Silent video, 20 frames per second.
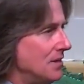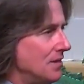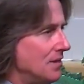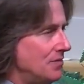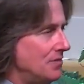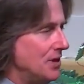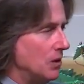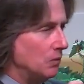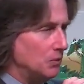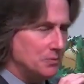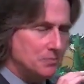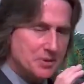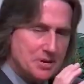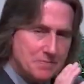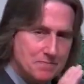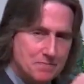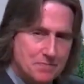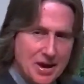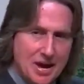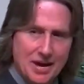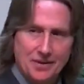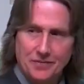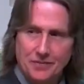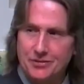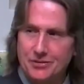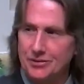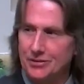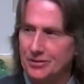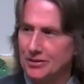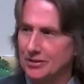that would be bent
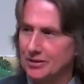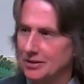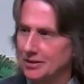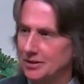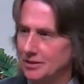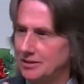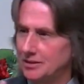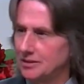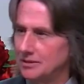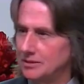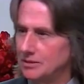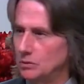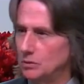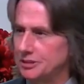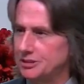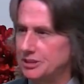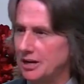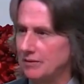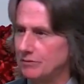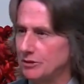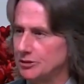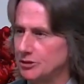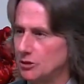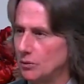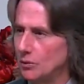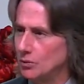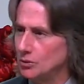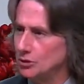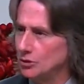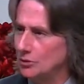whichever
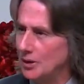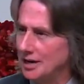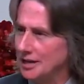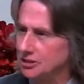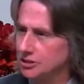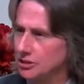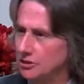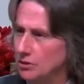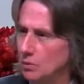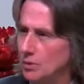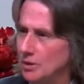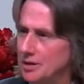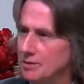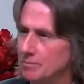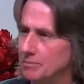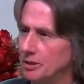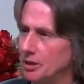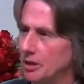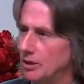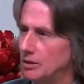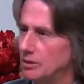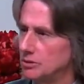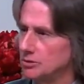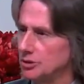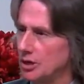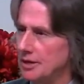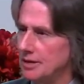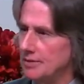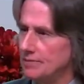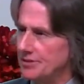direction the wind blows,
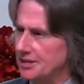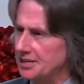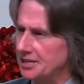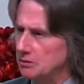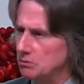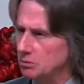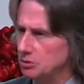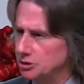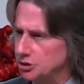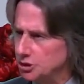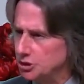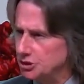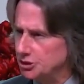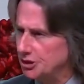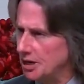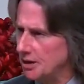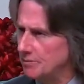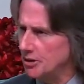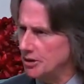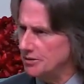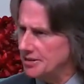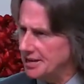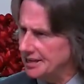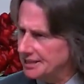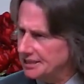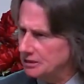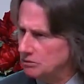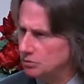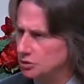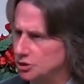that he was stubborn, that
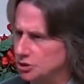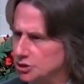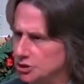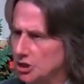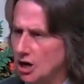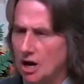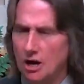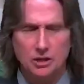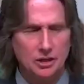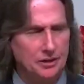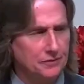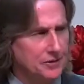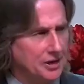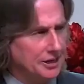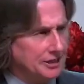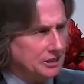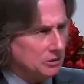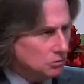he was solid, that he